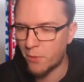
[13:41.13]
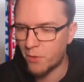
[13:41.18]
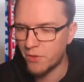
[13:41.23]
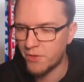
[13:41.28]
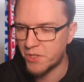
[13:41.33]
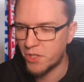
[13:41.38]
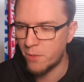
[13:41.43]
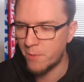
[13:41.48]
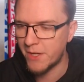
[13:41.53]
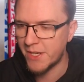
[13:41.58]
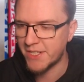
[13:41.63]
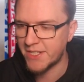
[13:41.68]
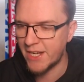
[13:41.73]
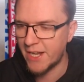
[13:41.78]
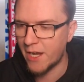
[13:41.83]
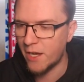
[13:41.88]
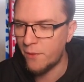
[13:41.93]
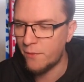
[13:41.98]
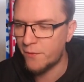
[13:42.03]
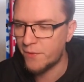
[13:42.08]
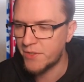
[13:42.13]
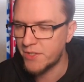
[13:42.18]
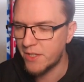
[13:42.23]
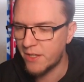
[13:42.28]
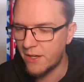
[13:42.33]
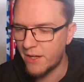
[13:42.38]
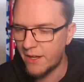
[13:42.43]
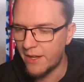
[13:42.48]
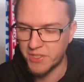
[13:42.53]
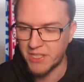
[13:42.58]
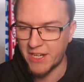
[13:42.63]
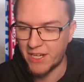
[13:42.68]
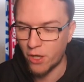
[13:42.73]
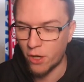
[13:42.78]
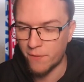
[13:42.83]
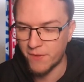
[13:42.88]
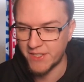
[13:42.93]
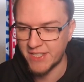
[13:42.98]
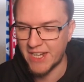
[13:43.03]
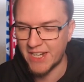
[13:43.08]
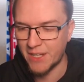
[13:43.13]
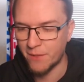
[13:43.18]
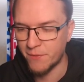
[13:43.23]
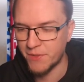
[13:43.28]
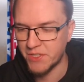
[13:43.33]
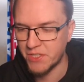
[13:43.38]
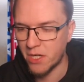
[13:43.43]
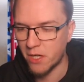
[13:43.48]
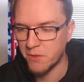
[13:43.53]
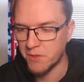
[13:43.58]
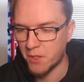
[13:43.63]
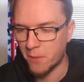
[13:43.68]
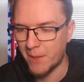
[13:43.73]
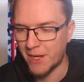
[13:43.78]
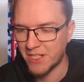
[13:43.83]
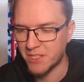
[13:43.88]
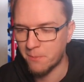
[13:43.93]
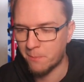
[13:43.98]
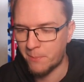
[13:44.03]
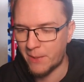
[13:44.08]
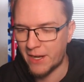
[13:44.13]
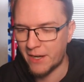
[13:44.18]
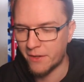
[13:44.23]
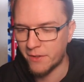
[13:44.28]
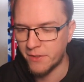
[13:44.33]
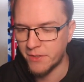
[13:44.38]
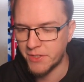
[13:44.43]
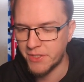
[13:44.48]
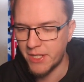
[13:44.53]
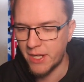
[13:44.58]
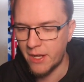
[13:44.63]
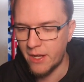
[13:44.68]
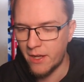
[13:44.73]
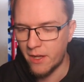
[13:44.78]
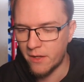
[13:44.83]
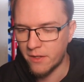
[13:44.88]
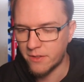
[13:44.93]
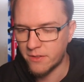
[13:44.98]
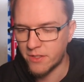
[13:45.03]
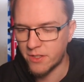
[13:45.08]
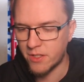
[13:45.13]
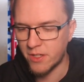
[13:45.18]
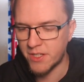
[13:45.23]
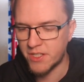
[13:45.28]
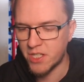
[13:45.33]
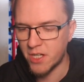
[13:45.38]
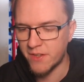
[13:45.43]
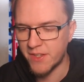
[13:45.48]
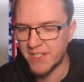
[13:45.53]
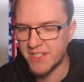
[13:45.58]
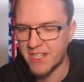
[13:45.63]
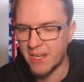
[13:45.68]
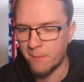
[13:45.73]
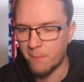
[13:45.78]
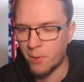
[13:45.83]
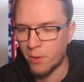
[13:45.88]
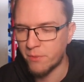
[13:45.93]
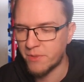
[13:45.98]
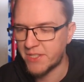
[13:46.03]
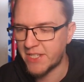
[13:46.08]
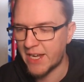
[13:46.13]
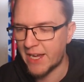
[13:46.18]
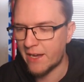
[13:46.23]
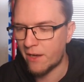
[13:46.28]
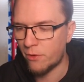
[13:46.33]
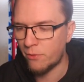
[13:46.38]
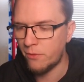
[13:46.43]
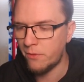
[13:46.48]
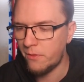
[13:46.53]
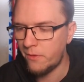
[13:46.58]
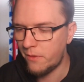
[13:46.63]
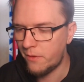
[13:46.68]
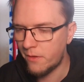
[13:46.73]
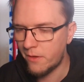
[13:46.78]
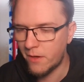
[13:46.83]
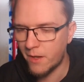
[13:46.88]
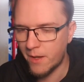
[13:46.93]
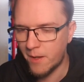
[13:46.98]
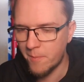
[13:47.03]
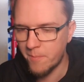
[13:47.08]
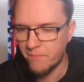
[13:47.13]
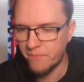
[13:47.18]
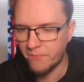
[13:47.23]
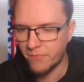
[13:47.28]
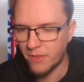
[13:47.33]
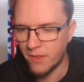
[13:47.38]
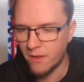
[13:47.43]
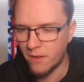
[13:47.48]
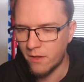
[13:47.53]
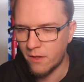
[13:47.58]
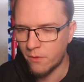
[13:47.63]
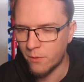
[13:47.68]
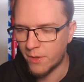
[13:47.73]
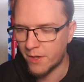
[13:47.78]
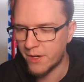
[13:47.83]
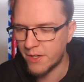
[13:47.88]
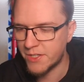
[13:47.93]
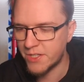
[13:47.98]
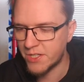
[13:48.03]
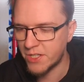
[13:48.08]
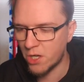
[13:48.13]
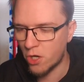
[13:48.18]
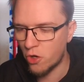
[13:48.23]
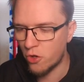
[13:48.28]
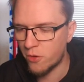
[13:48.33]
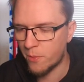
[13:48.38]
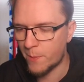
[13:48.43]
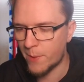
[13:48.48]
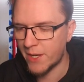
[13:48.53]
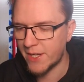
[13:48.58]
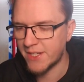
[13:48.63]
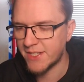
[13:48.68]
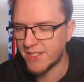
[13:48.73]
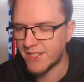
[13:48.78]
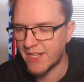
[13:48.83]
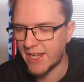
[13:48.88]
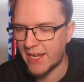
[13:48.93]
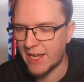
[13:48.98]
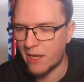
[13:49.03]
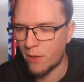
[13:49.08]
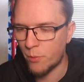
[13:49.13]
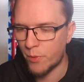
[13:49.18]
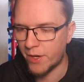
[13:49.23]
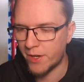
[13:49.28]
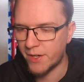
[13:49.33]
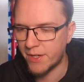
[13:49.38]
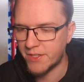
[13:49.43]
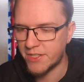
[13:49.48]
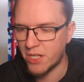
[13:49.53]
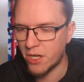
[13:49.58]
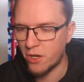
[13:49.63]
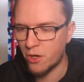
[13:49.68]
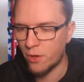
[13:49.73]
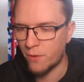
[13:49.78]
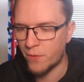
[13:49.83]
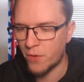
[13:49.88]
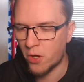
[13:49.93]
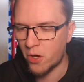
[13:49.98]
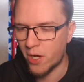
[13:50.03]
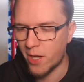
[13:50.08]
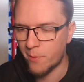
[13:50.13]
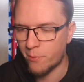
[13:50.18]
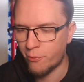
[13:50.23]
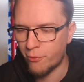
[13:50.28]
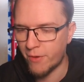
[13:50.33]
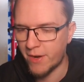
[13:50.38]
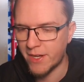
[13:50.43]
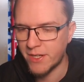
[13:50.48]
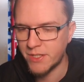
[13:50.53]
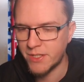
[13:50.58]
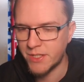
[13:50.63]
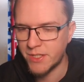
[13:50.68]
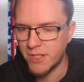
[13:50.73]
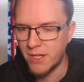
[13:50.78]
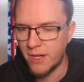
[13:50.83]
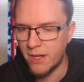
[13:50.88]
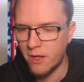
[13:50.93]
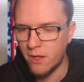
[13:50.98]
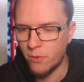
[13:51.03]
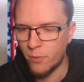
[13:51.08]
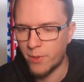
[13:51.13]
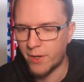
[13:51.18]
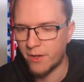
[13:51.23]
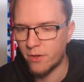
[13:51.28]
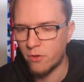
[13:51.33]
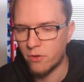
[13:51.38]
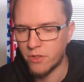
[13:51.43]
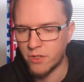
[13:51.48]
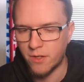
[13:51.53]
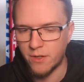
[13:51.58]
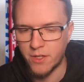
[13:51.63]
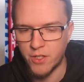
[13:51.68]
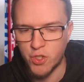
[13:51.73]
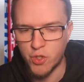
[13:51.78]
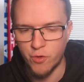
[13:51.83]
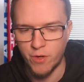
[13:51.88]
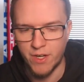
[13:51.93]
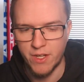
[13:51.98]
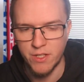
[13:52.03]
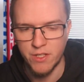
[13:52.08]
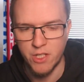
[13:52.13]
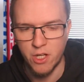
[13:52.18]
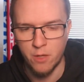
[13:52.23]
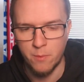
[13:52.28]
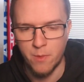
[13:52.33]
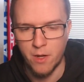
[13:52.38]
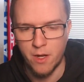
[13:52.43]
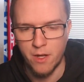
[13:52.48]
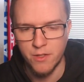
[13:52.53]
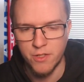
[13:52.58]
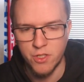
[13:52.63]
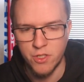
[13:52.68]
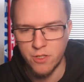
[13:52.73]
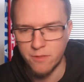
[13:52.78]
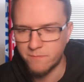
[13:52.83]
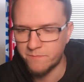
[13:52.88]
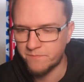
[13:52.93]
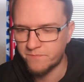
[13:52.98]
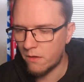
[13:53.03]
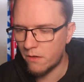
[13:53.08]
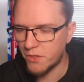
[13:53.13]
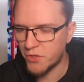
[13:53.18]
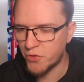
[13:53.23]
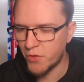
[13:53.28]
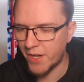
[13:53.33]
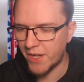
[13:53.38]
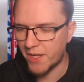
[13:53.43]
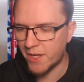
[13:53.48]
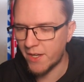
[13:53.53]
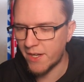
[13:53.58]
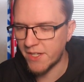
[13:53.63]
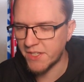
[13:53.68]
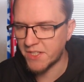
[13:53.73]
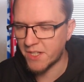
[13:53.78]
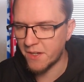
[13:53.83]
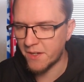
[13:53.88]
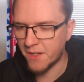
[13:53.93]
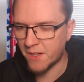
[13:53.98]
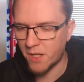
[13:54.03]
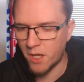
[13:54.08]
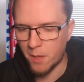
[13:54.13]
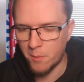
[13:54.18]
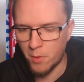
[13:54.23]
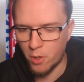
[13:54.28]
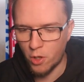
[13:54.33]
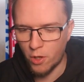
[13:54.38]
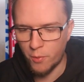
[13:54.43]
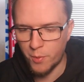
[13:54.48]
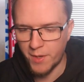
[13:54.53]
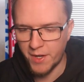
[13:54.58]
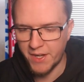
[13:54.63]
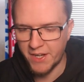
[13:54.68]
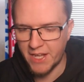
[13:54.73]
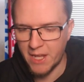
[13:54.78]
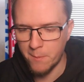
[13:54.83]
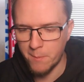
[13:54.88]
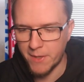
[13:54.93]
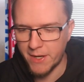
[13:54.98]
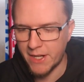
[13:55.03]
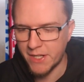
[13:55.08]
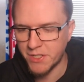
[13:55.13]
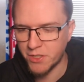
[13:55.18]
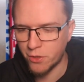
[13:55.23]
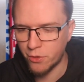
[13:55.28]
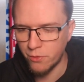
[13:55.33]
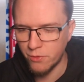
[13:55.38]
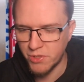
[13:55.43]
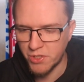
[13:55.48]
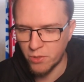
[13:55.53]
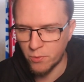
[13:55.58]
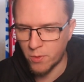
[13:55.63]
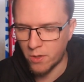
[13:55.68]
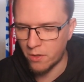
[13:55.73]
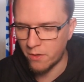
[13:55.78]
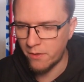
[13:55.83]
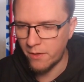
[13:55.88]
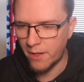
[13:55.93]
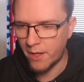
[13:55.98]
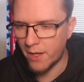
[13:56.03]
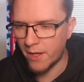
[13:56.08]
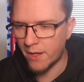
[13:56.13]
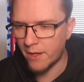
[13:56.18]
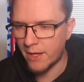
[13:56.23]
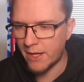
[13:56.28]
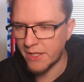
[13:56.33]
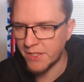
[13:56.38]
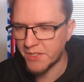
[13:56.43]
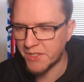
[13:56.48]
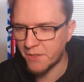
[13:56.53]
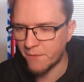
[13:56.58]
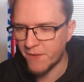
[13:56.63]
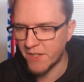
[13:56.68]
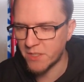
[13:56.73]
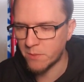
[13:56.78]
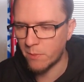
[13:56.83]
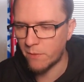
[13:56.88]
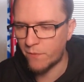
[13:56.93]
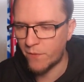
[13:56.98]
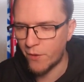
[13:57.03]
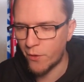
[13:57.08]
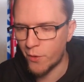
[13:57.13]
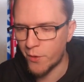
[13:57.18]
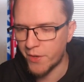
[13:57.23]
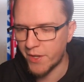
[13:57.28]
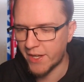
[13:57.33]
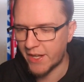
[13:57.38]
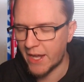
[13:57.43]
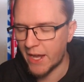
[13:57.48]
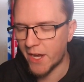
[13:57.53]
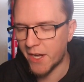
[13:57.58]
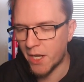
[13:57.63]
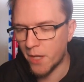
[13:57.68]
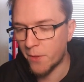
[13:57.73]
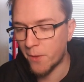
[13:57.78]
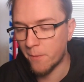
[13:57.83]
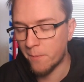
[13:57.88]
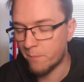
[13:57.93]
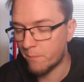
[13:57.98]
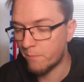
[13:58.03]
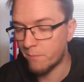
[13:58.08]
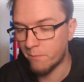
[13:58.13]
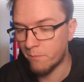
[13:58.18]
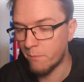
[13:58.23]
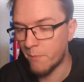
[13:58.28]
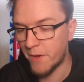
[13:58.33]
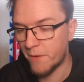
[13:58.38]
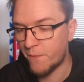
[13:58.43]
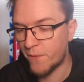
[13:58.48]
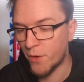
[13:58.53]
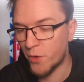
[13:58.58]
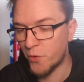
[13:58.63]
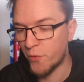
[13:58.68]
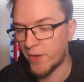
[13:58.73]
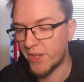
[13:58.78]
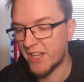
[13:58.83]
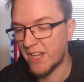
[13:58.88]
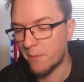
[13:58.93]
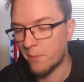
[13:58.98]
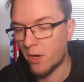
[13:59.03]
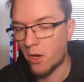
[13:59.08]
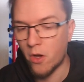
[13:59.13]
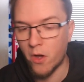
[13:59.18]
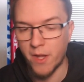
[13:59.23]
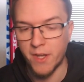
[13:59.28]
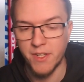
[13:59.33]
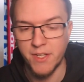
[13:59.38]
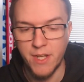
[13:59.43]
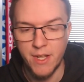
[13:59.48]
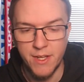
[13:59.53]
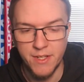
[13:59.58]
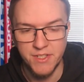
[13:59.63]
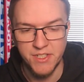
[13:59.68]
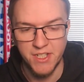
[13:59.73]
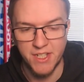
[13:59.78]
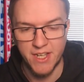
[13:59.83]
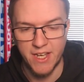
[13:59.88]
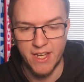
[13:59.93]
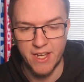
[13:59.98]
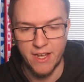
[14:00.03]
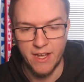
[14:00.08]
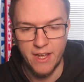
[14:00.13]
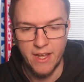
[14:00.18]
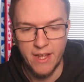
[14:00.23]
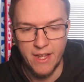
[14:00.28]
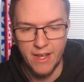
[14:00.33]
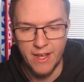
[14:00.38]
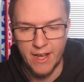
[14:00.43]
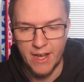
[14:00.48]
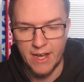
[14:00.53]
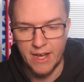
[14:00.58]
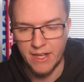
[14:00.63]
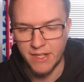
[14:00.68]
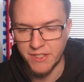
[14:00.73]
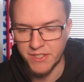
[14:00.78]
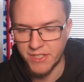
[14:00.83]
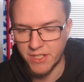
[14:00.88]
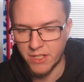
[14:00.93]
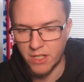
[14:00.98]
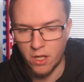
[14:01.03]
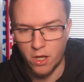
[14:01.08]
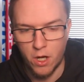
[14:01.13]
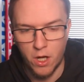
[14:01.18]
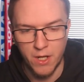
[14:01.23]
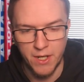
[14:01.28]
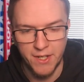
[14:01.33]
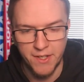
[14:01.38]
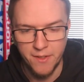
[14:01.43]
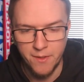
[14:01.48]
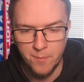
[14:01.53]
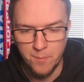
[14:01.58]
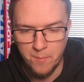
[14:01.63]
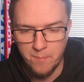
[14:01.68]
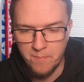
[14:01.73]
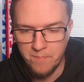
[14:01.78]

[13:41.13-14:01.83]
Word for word: We've got two minutes left. We'll take it off attacking for starters. We'll go back to balanced. Just going to turn this tempo down. We're going to slow the pace down. We're going to turn off the high press. We're not going to trigger so much. Ondrejka is going to come off. We're going to get Manas Kuzu on uh, as defensive midfielder. Get another midfielder in there behind Seger and Carlin.